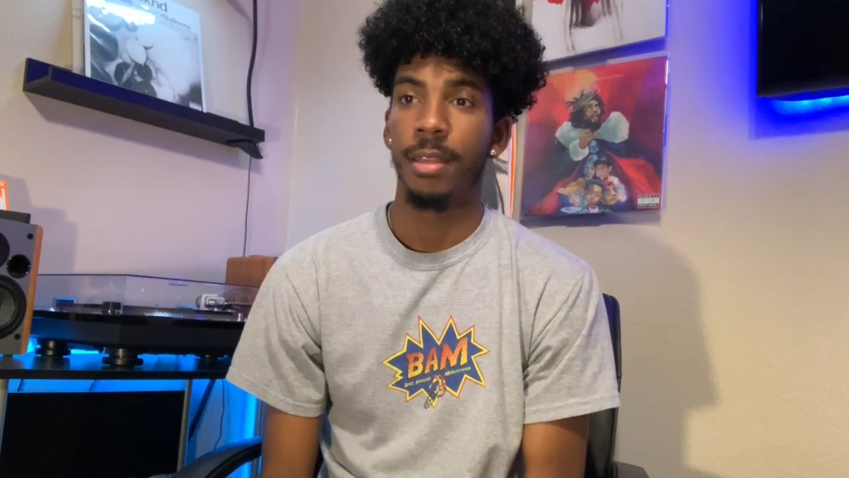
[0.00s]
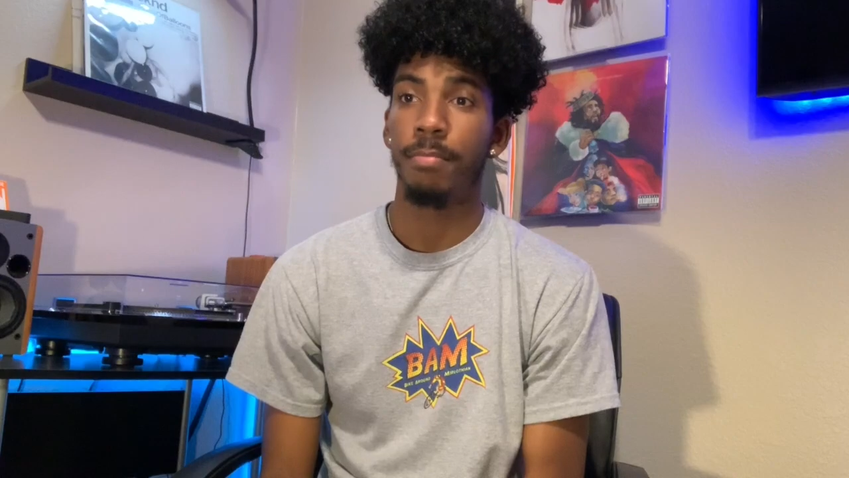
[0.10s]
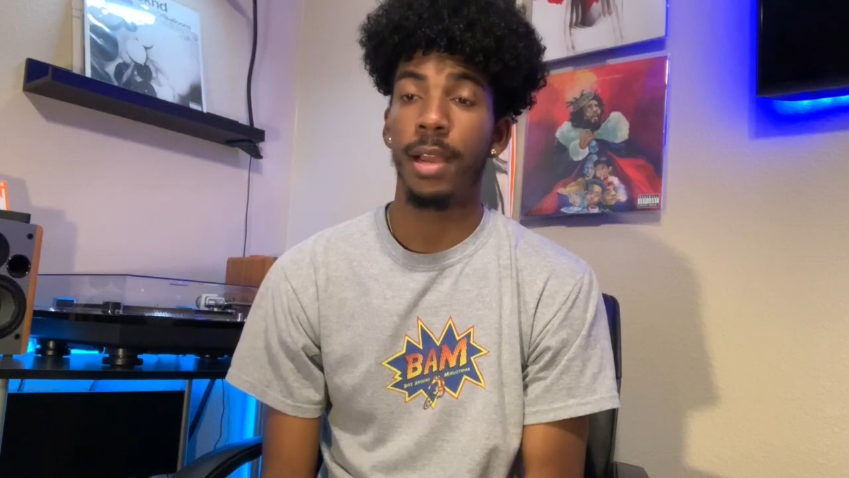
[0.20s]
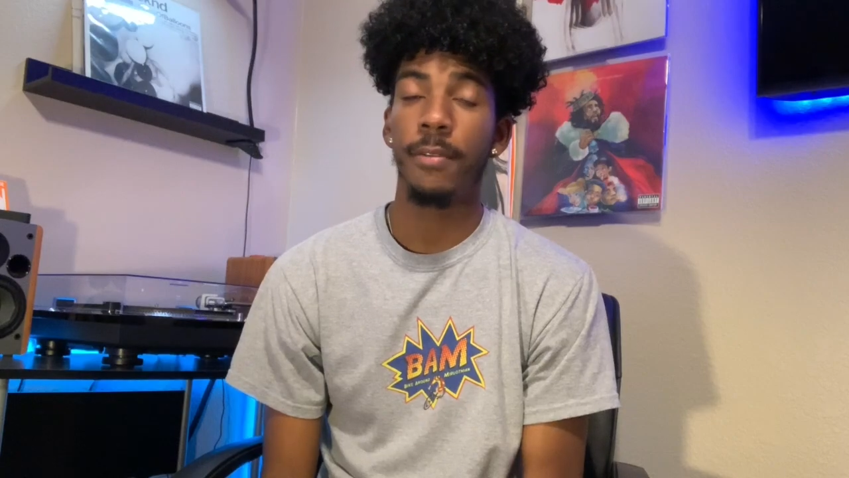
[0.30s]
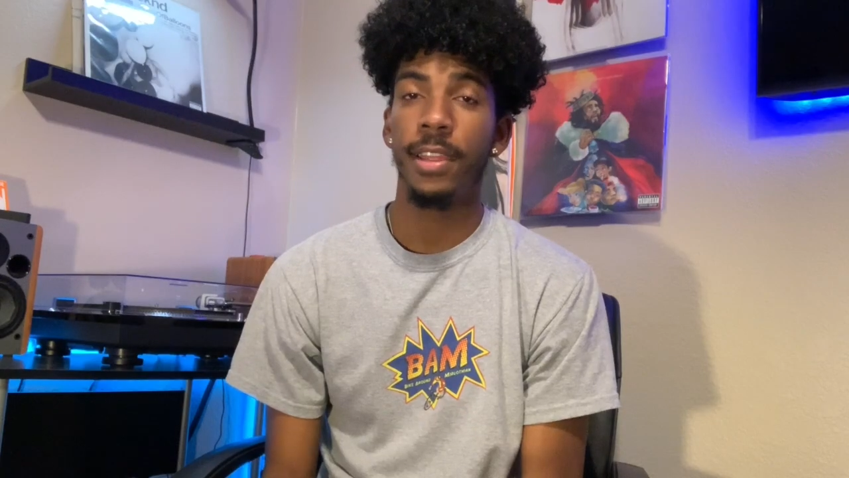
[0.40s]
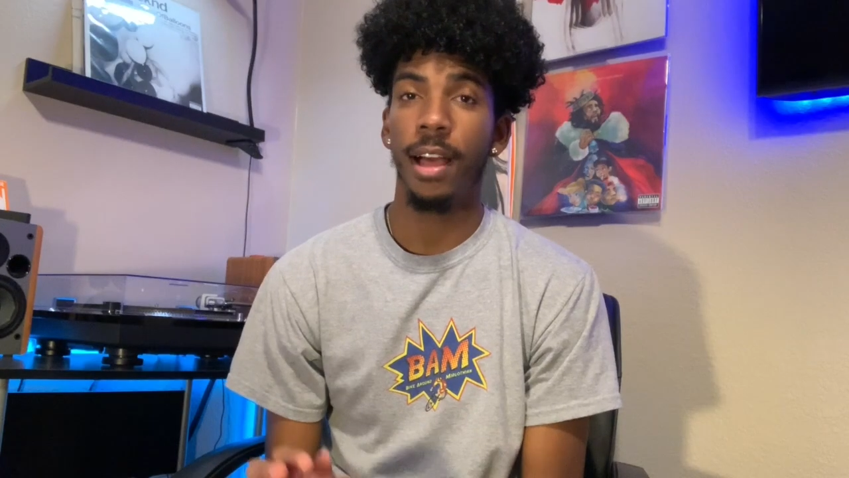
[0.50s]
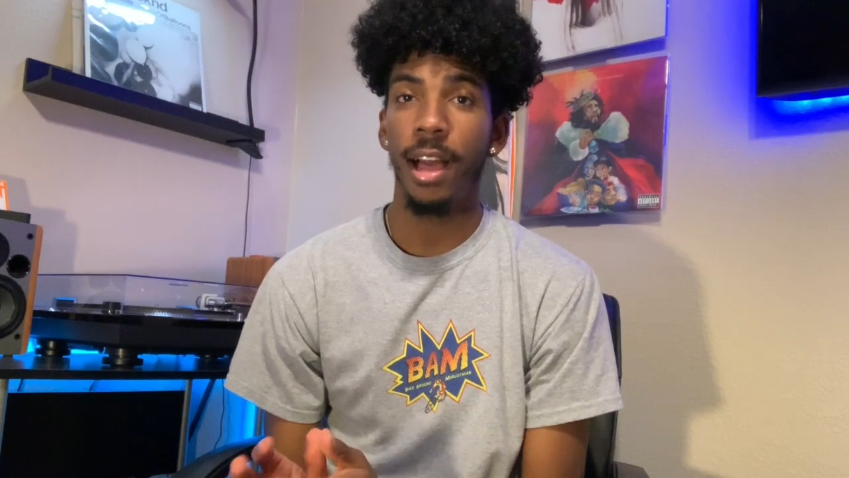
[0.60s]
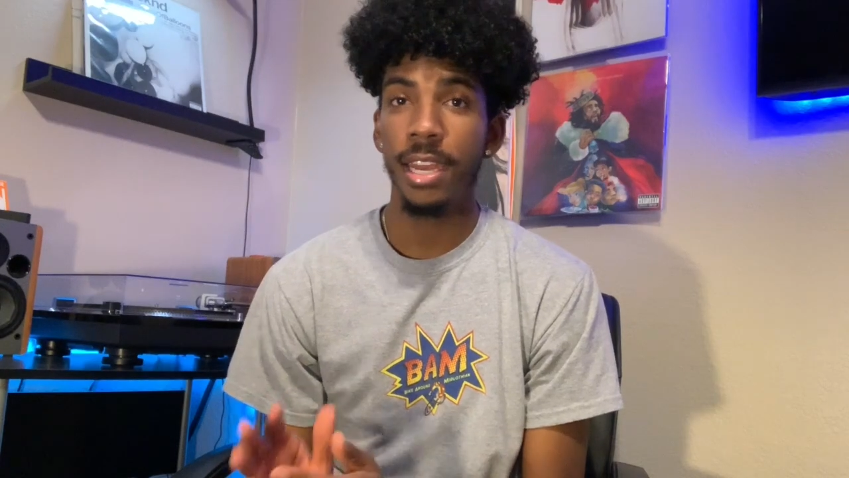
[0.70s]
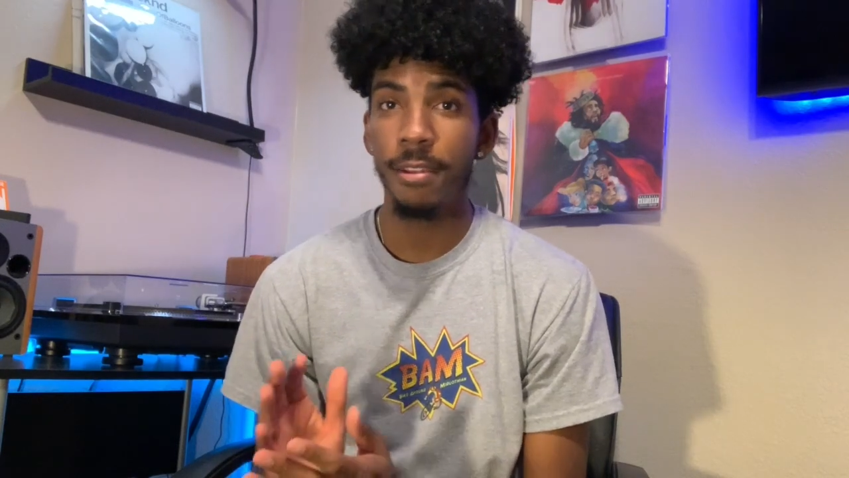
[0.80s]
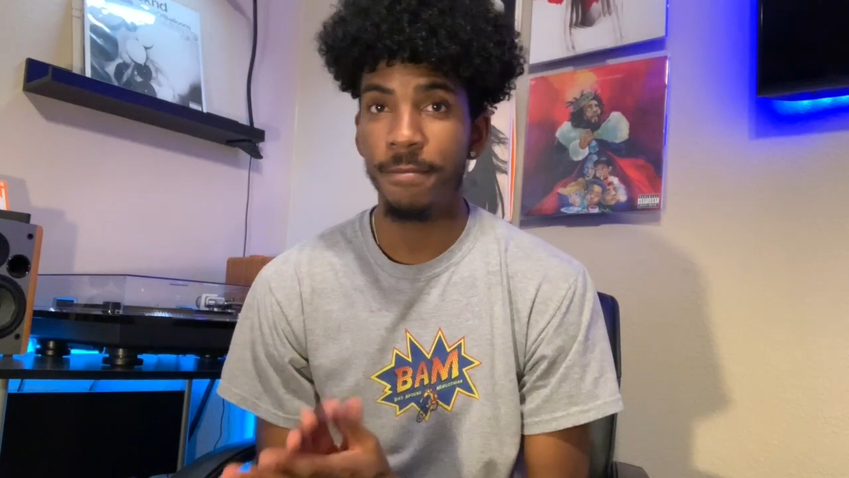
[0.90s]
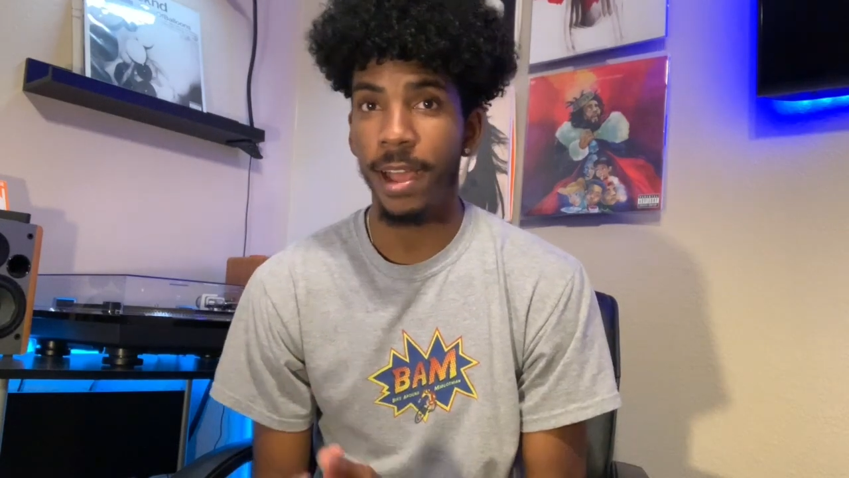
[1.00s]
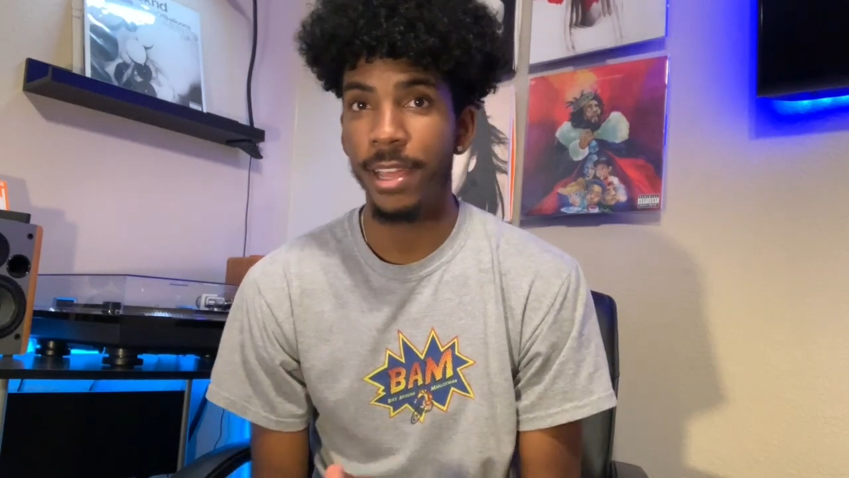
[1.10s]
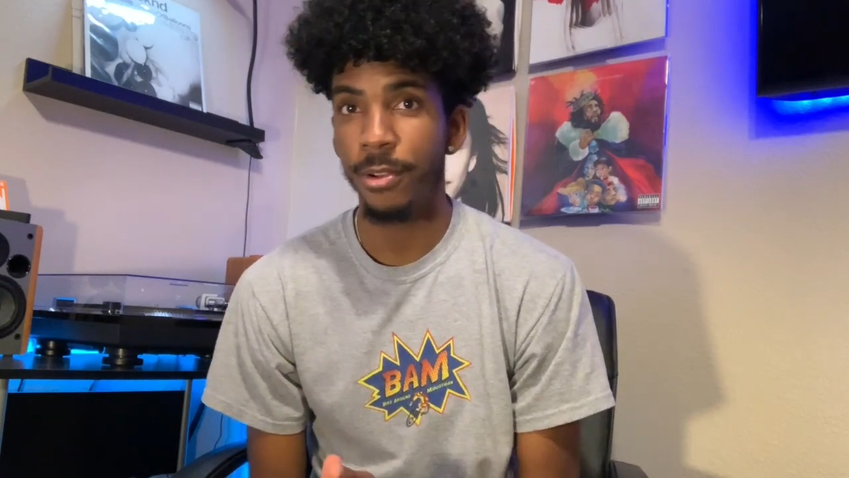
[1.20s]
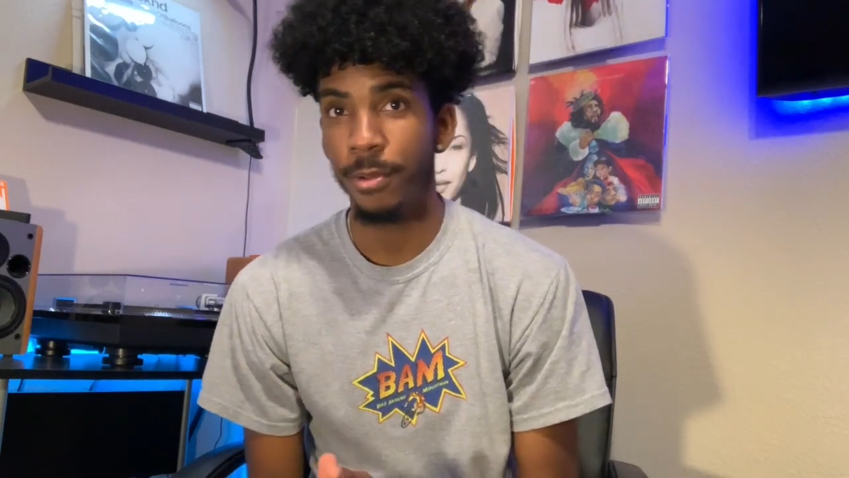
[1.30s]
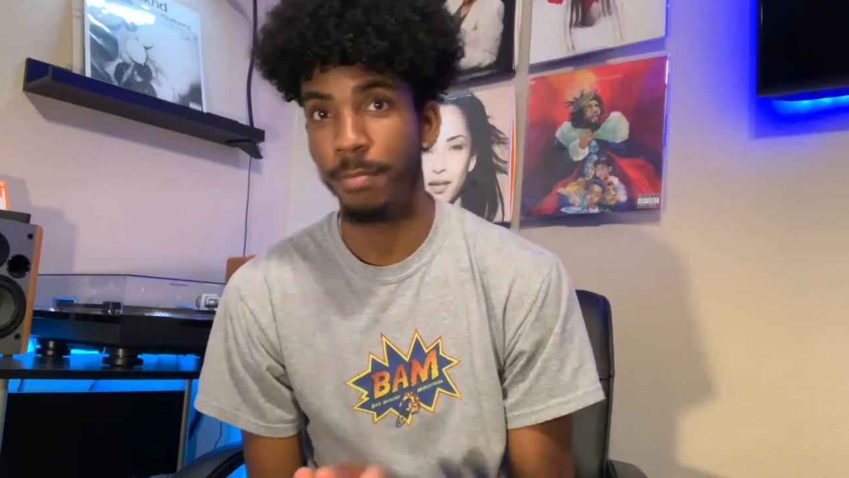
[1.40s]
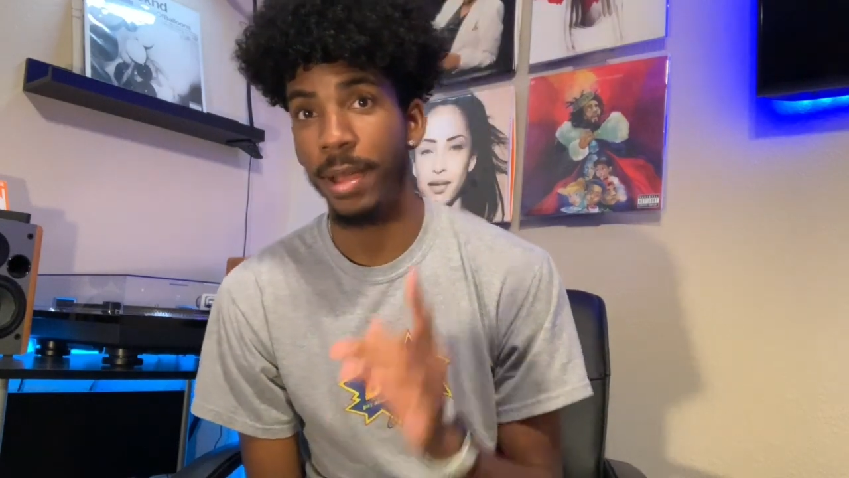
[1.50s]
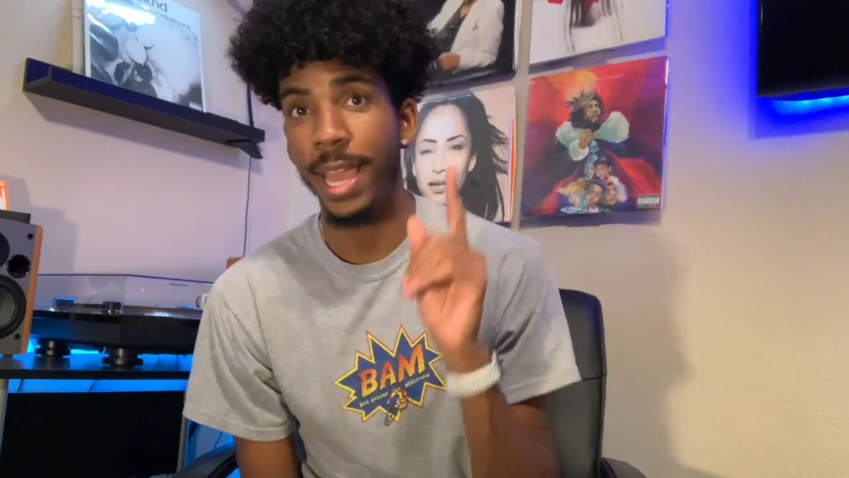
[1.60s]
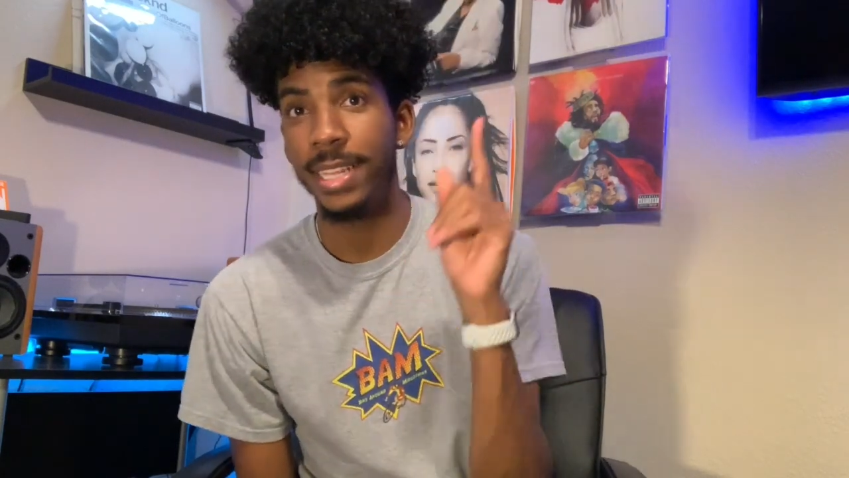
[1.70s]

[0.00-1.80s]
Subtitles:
My Rihanna vinyl by